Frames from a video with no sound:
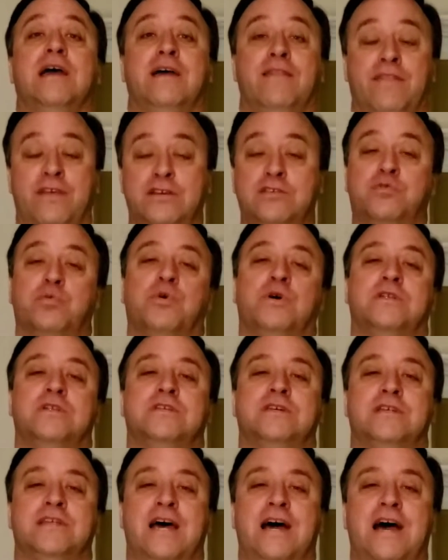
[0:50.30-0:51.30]
And this one
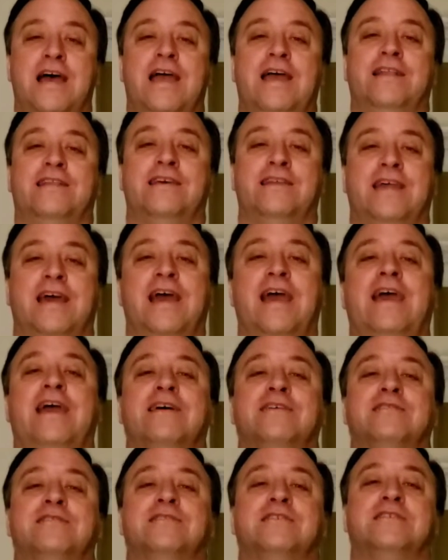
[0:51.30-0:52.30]
today
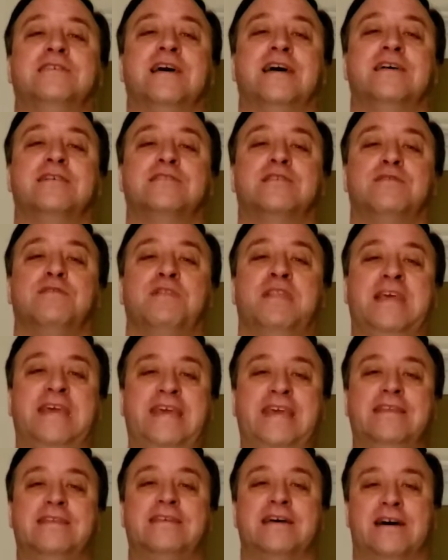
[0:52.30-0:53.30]
is the test of
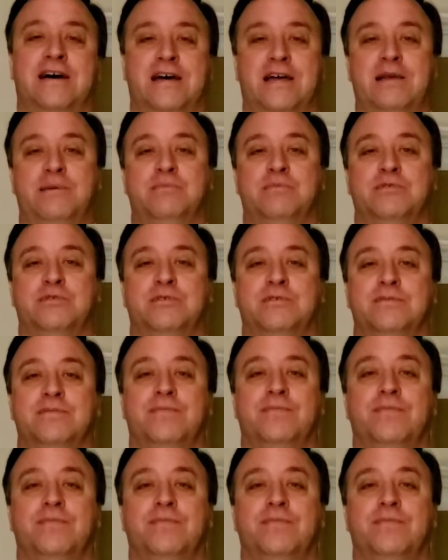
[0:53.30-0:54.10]
lean times,